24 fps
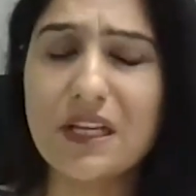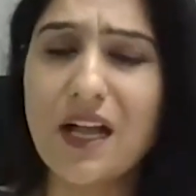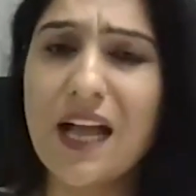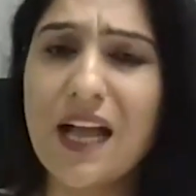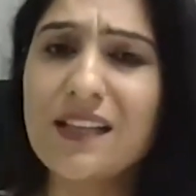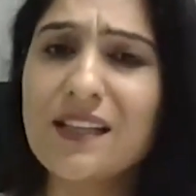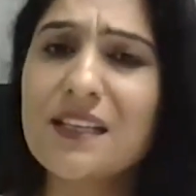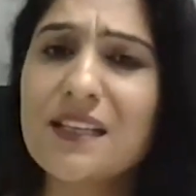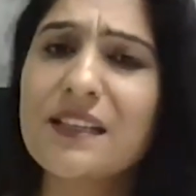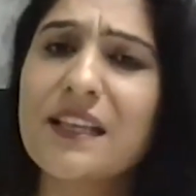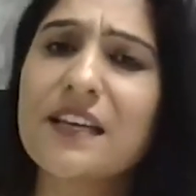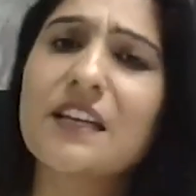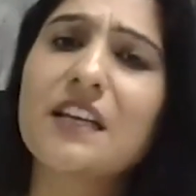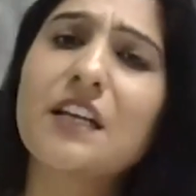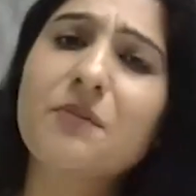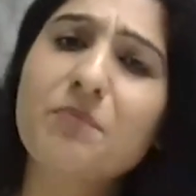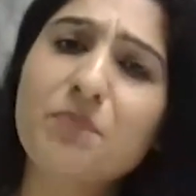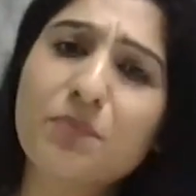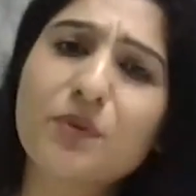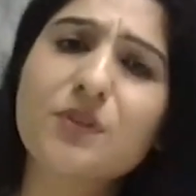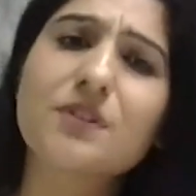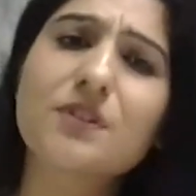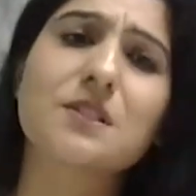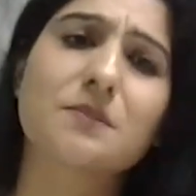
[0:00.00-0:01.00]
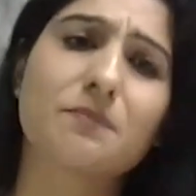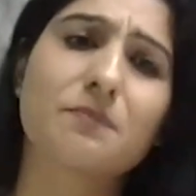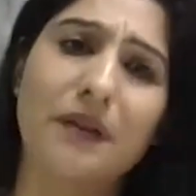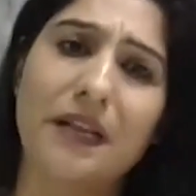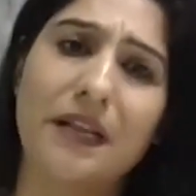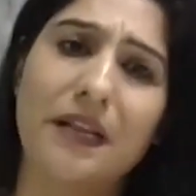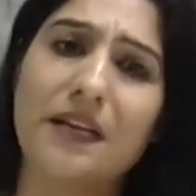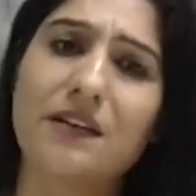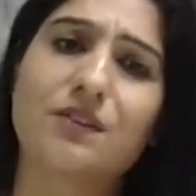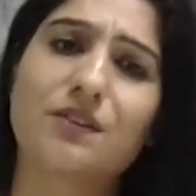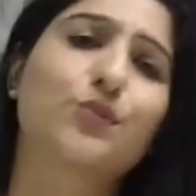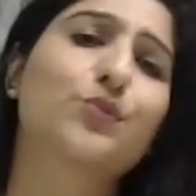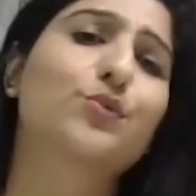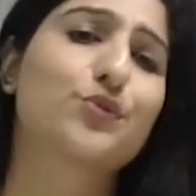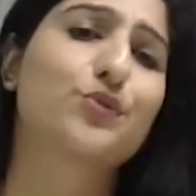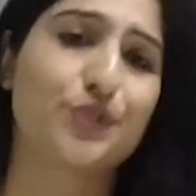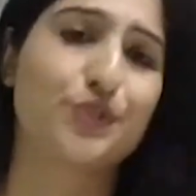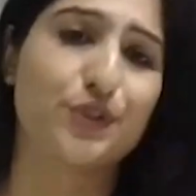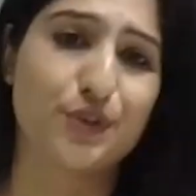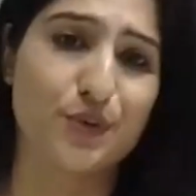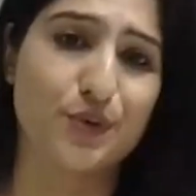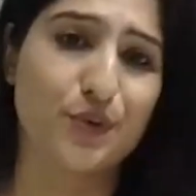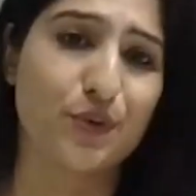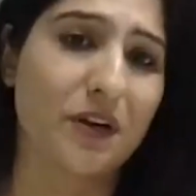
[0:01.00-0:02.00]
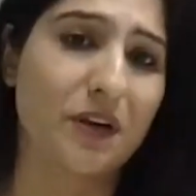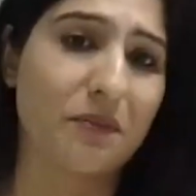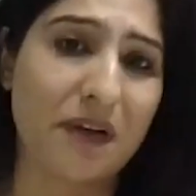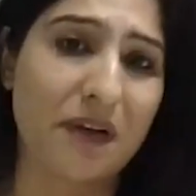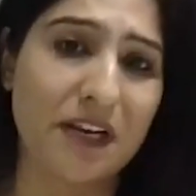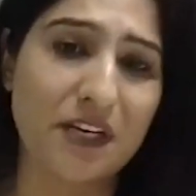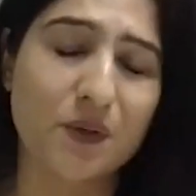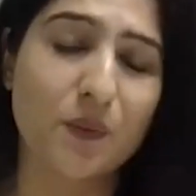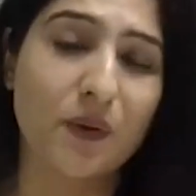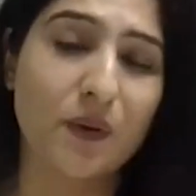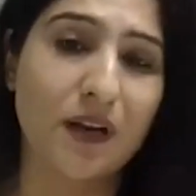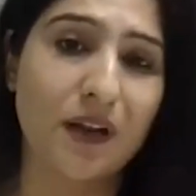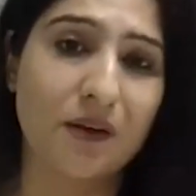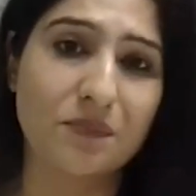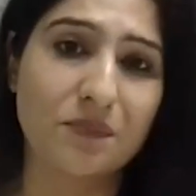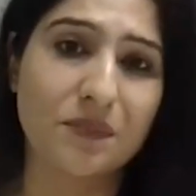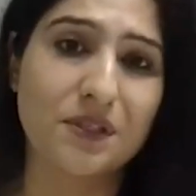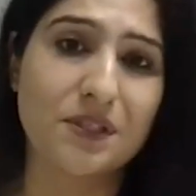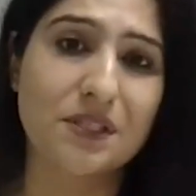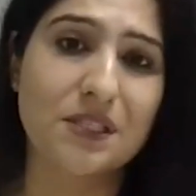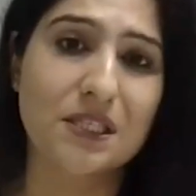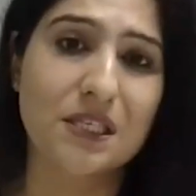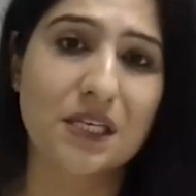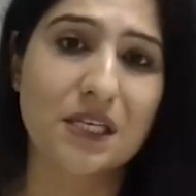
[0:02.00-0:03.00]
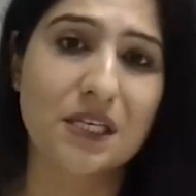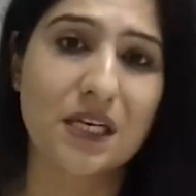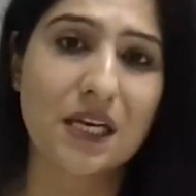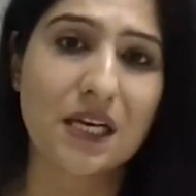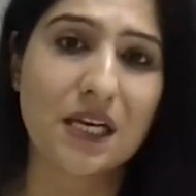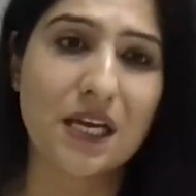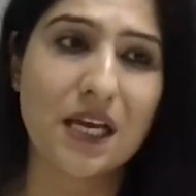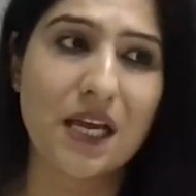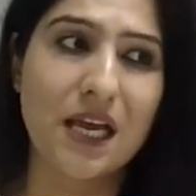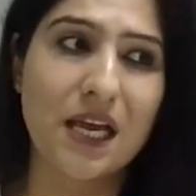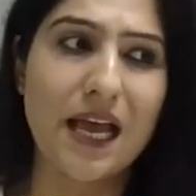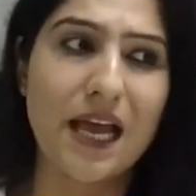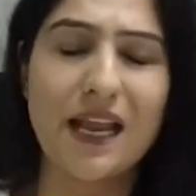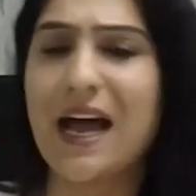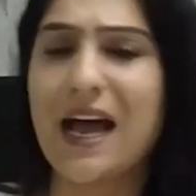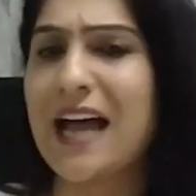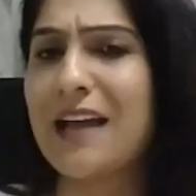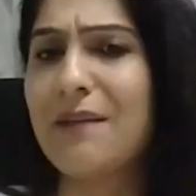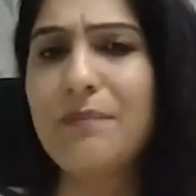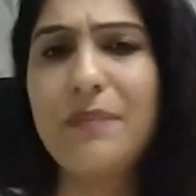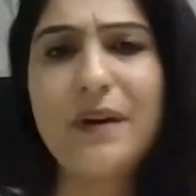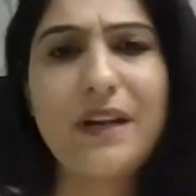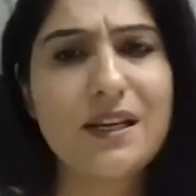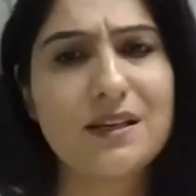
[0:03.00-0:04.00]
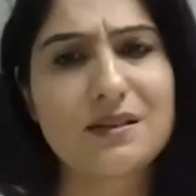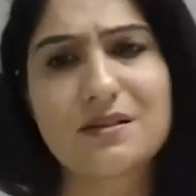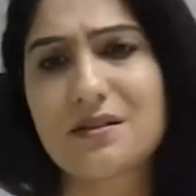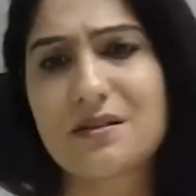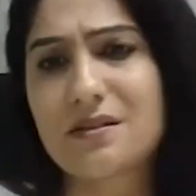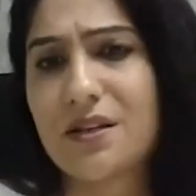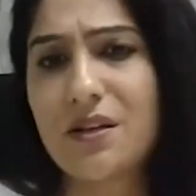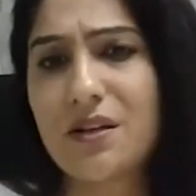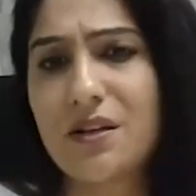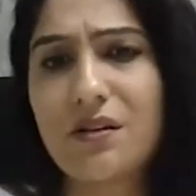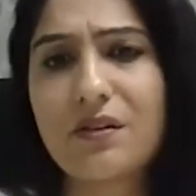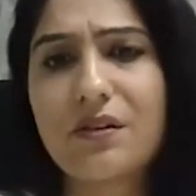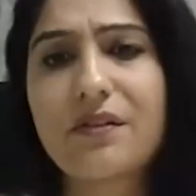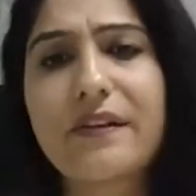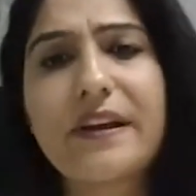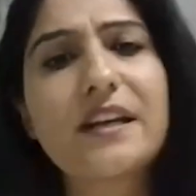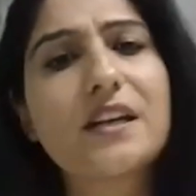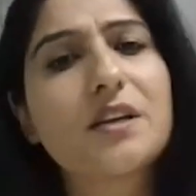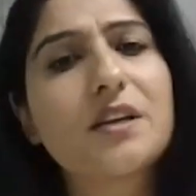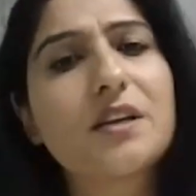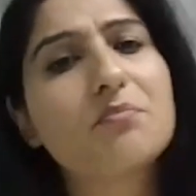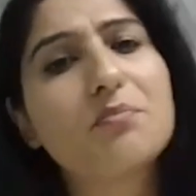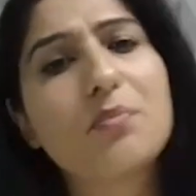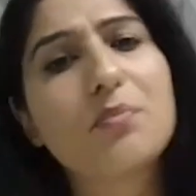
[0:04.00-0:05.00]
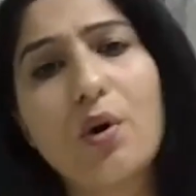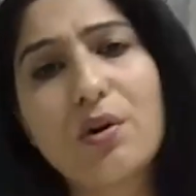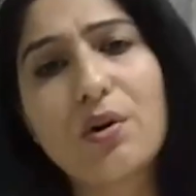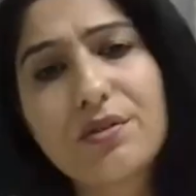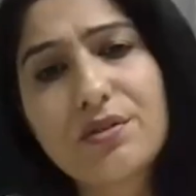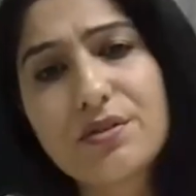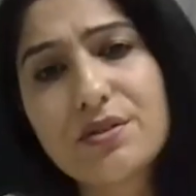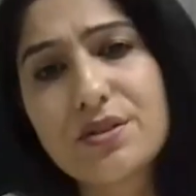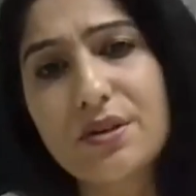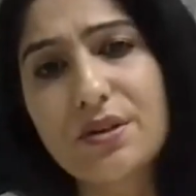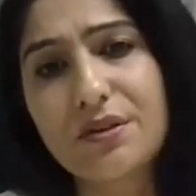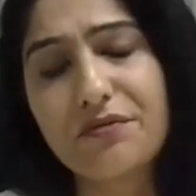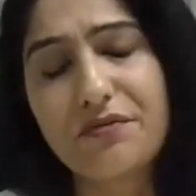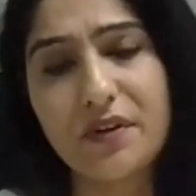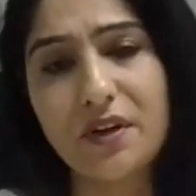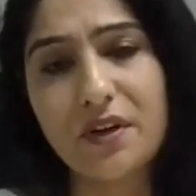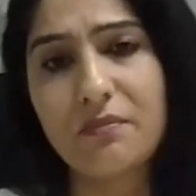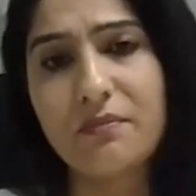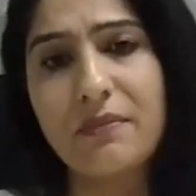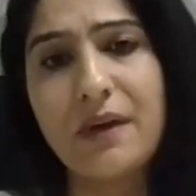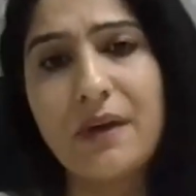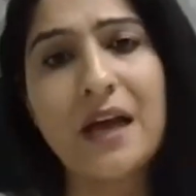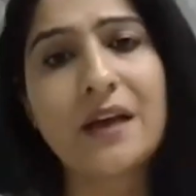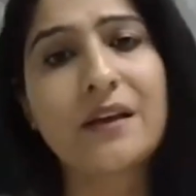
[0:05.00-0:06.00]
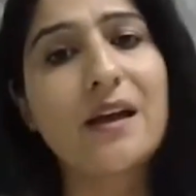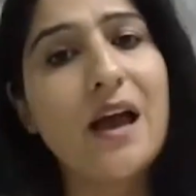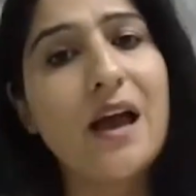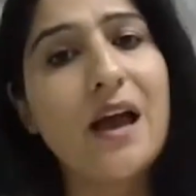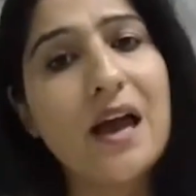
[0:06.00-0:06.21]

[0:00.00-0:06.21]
I think their inputs played a crucial role in my development. And I place, great importance on feedback